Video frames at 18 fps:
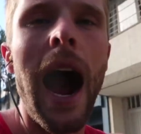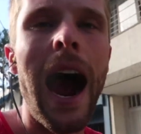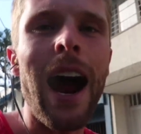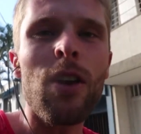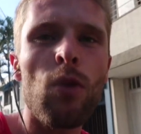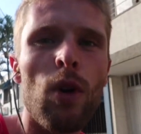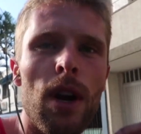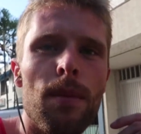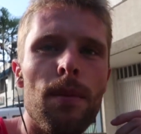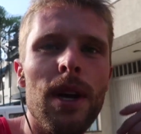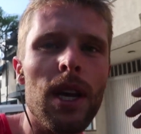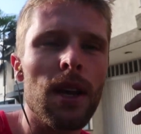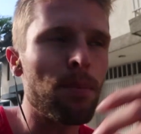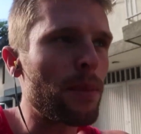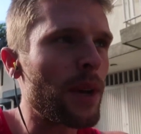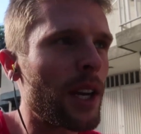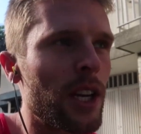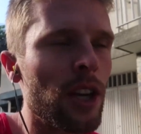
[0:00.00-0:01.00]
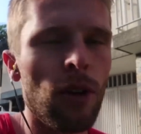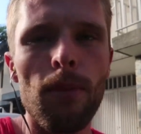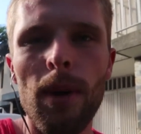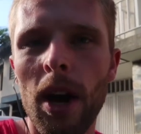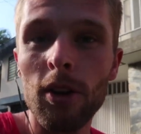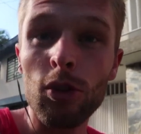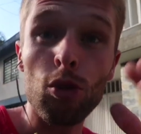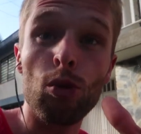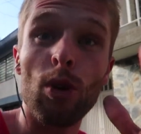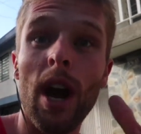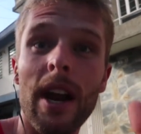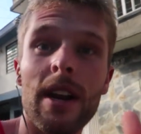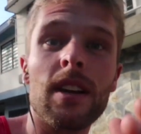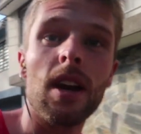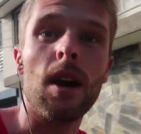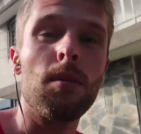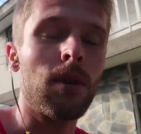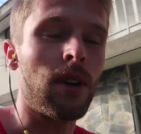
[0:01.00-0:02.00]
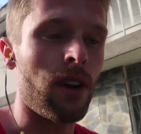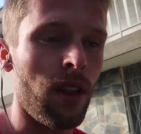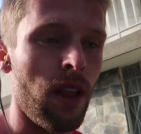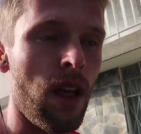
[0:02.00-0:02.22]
I don't want to make a big deal about you got to come to